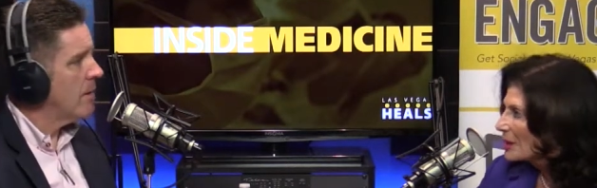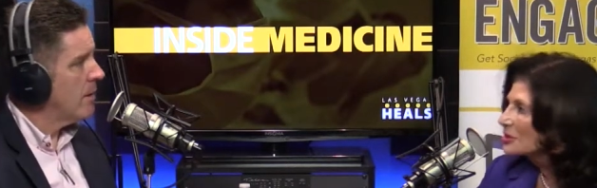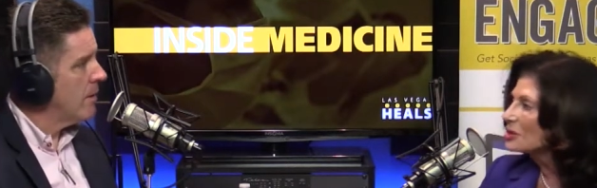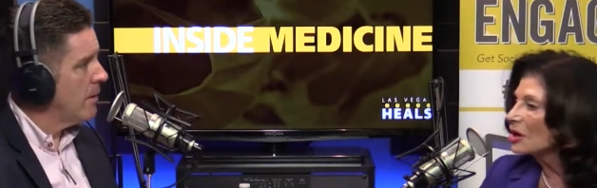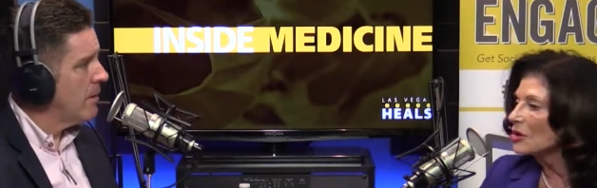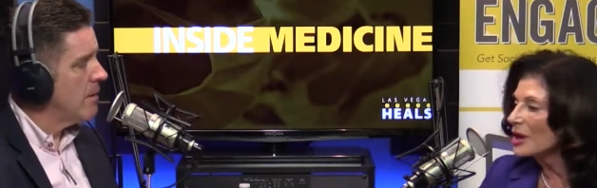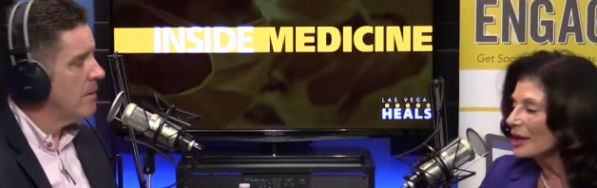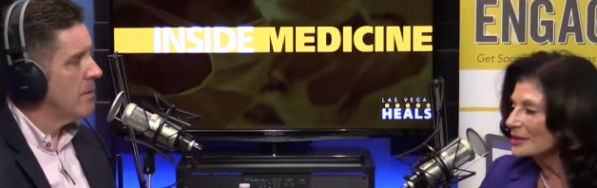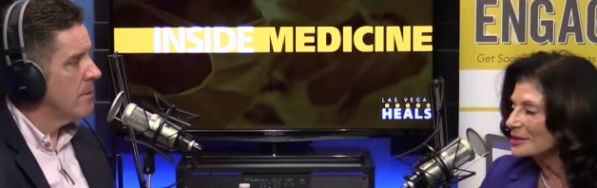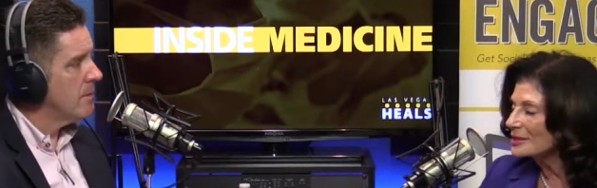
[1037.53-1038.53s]
Speaker 1: So
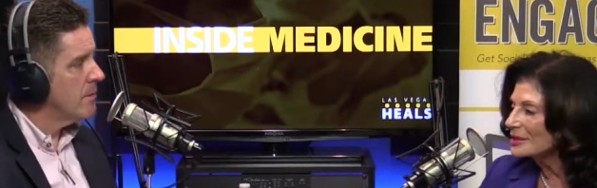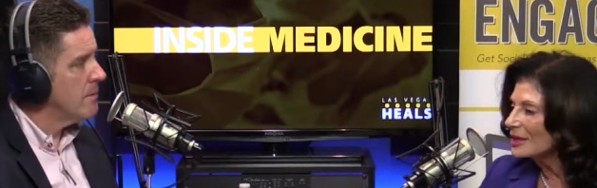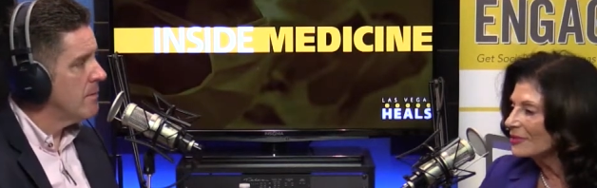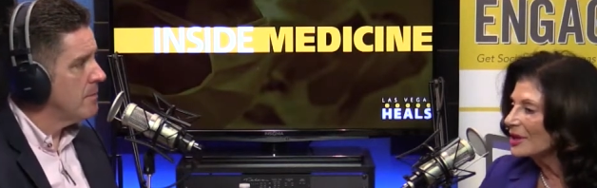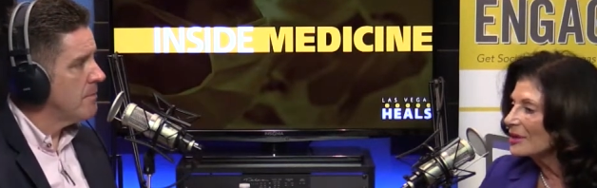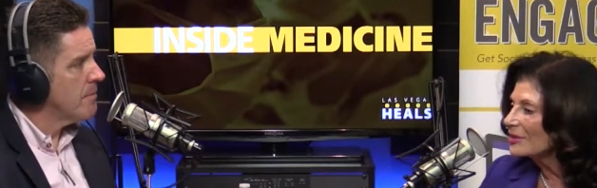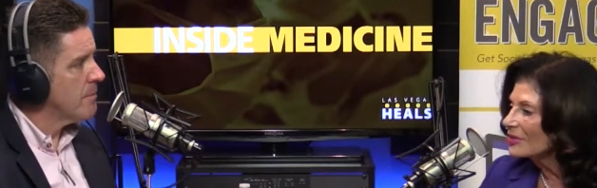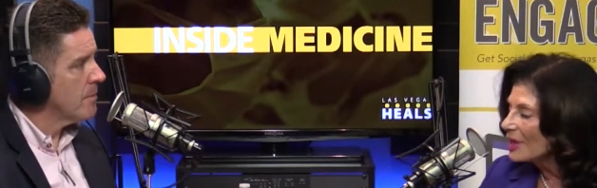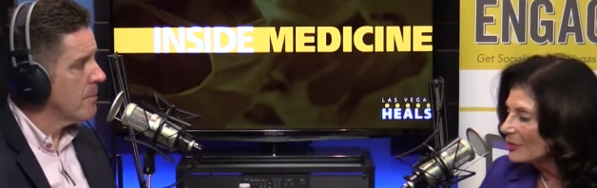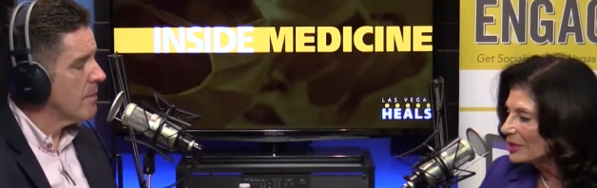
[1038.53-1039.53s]
it's giving
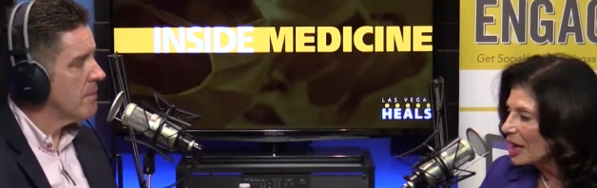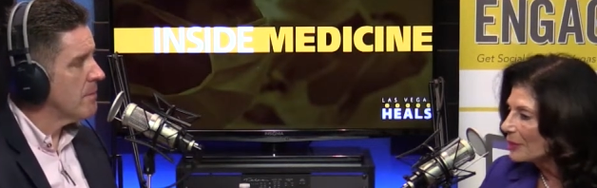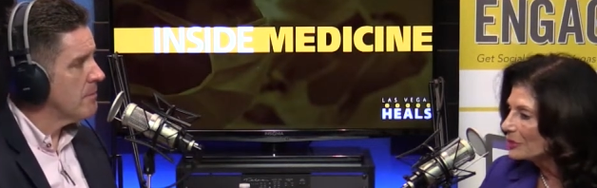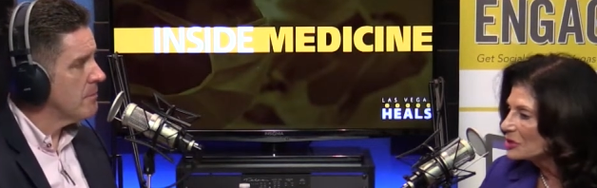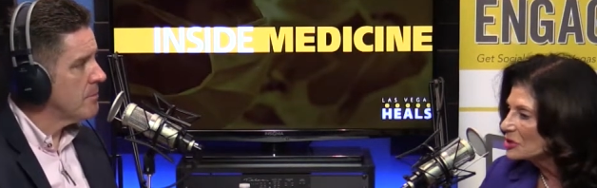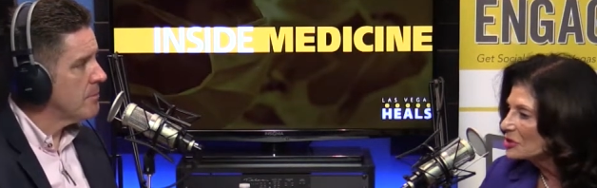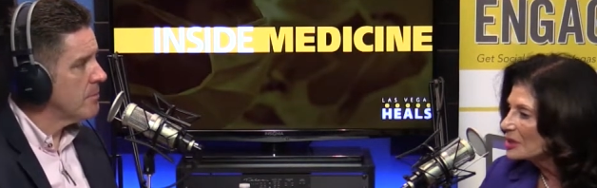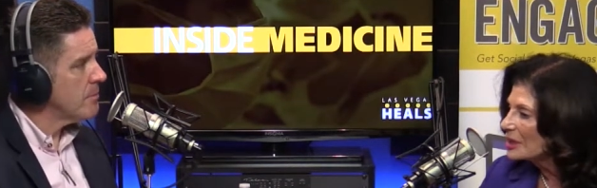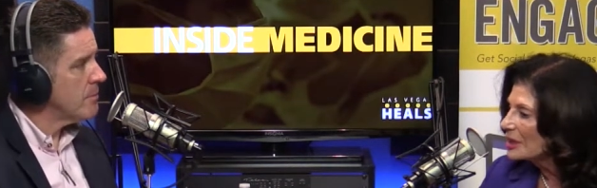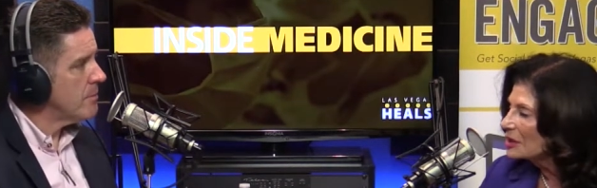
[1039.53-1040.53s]
them an
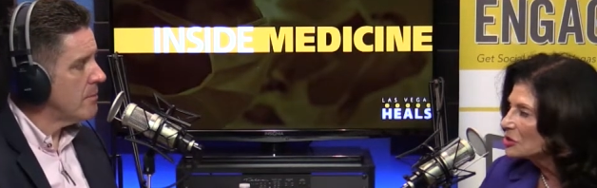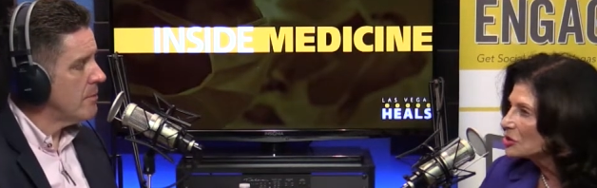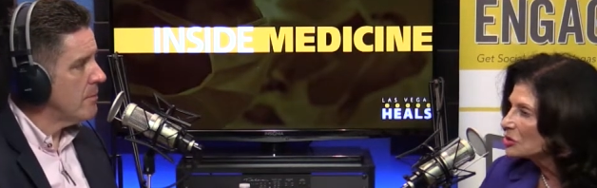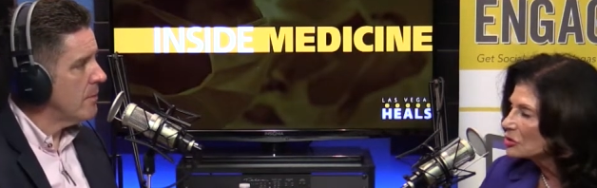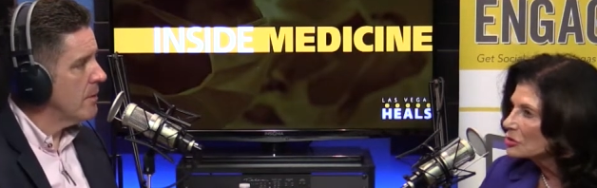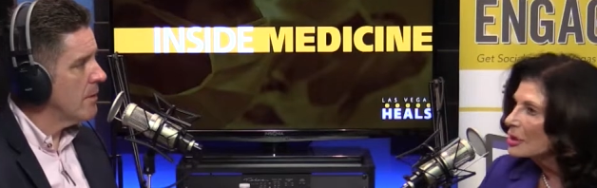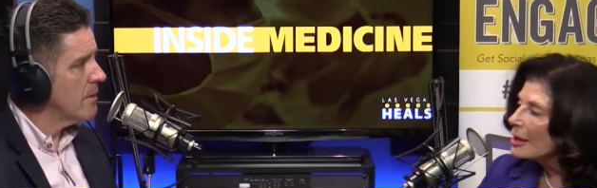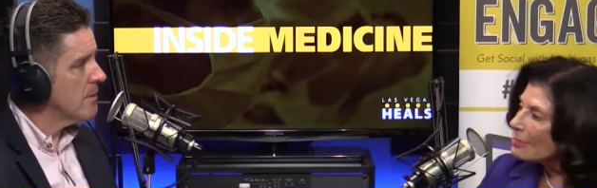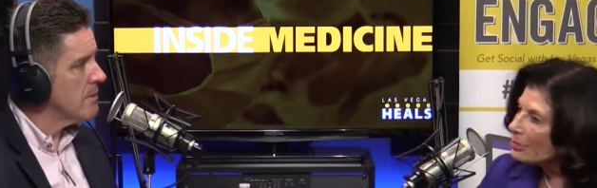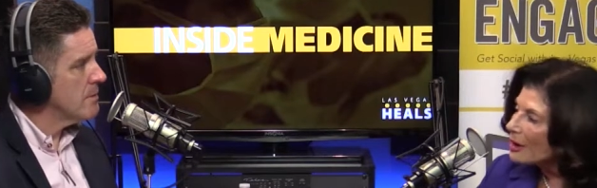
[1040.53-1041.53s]
opportunity to
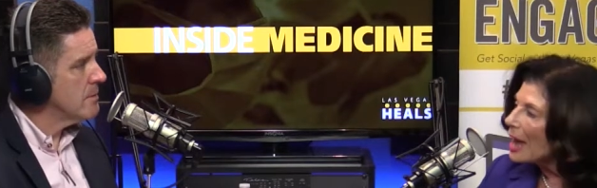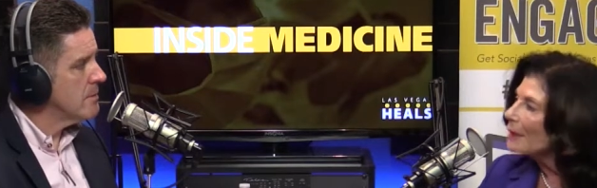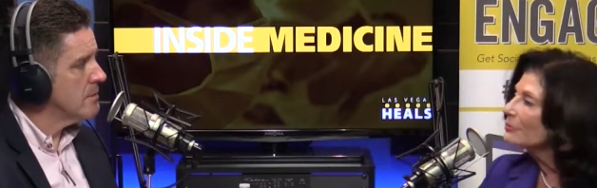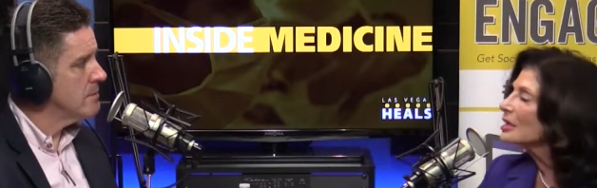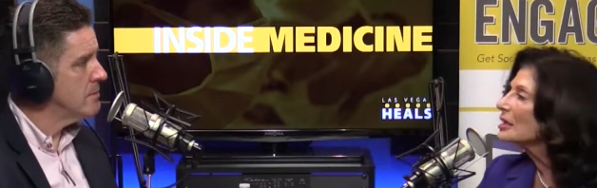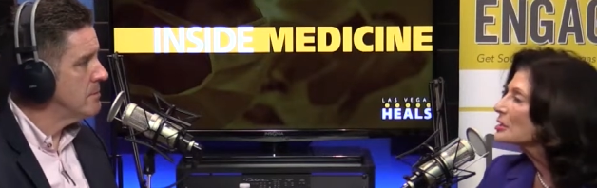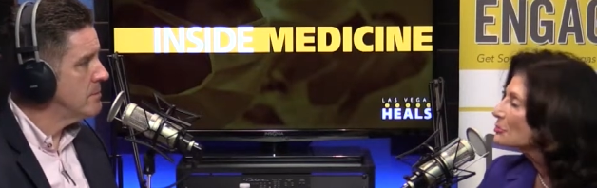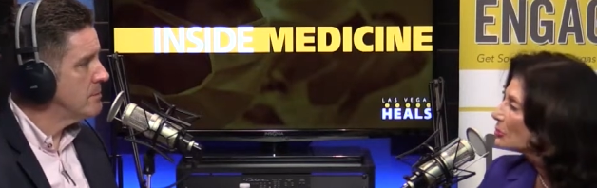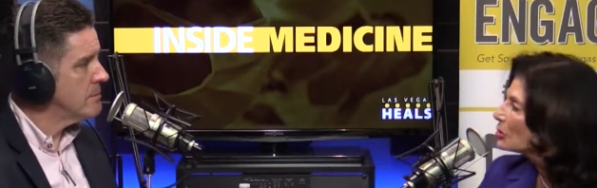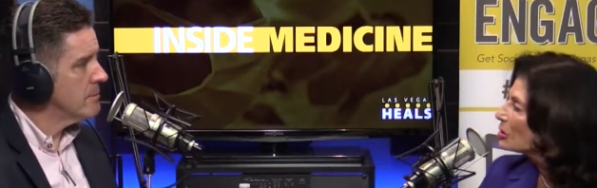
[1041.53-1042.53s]
perhaps
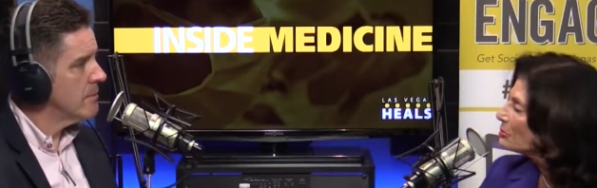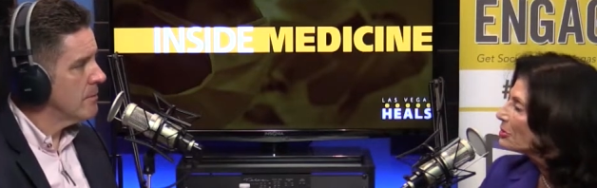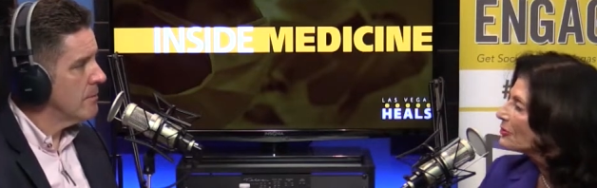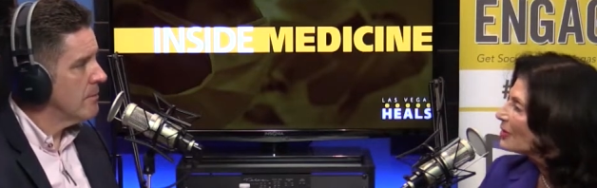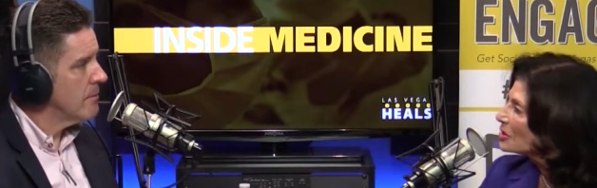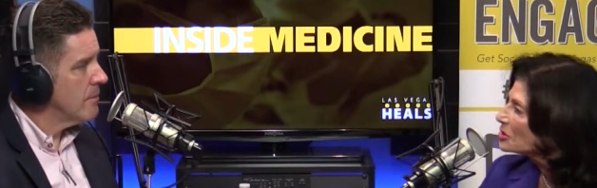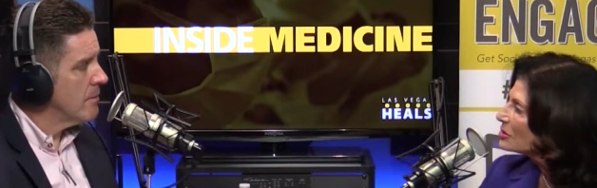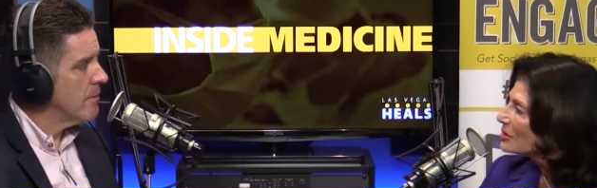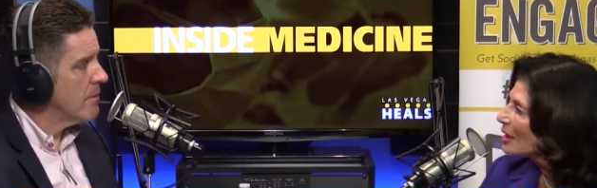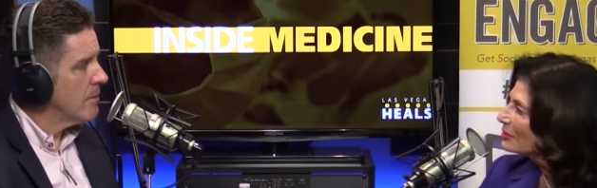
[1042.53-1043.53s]
explore a
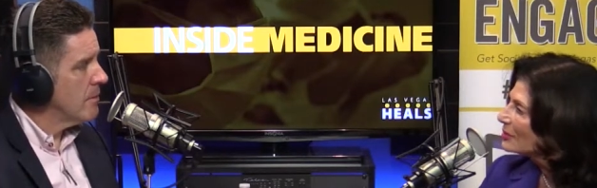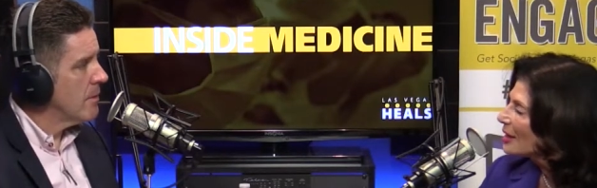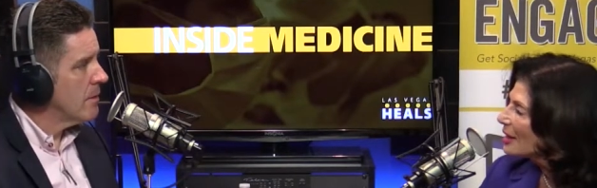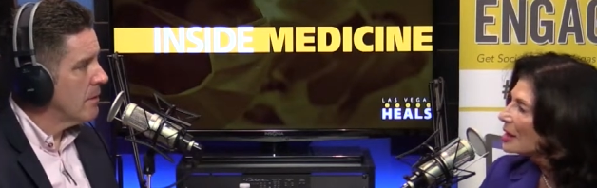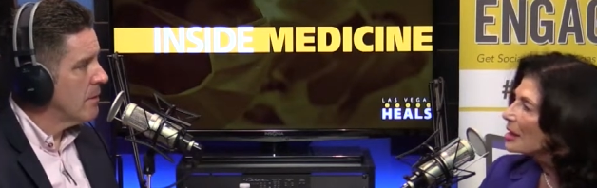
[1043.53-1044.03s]
profession that they